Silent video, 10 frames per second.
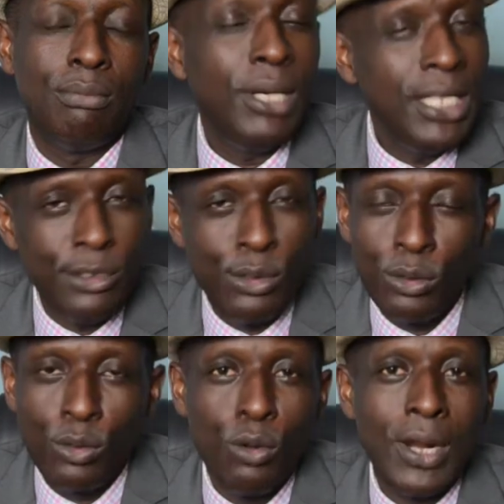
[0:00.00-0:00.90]
Please
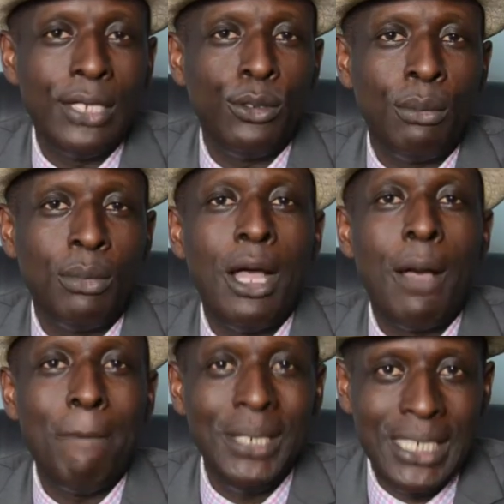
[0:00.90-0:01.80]
don't go random.
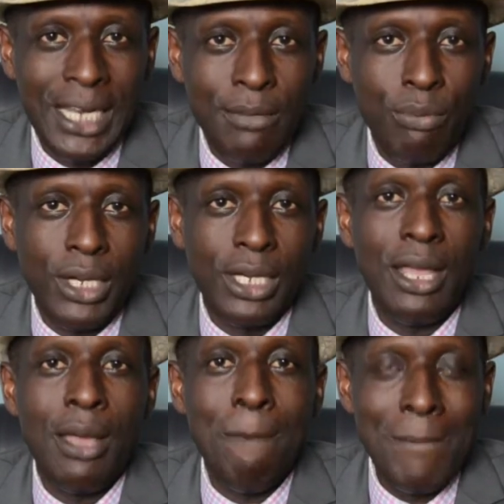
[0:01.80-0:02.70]
Be deliberate.
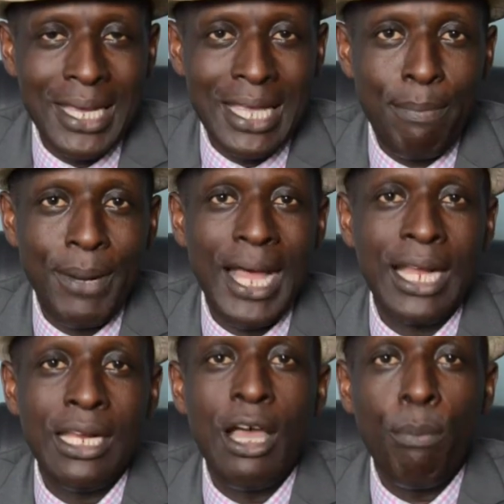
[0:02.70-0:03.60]
Make a
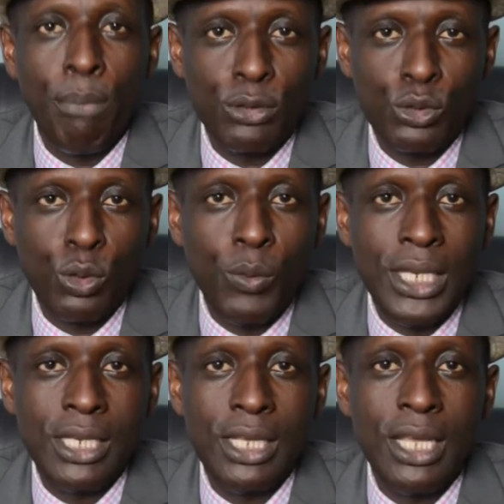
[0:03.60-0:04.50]
plan. Pursue
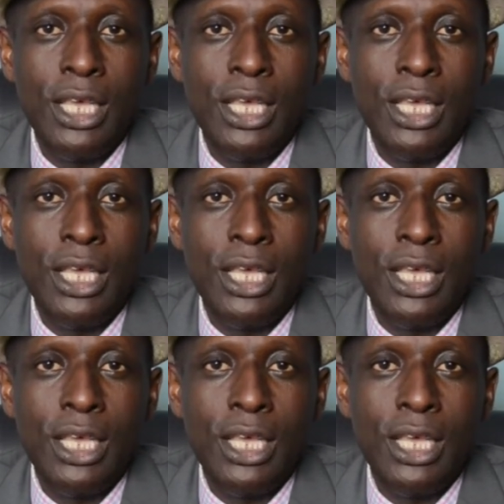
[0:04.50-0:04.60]
it.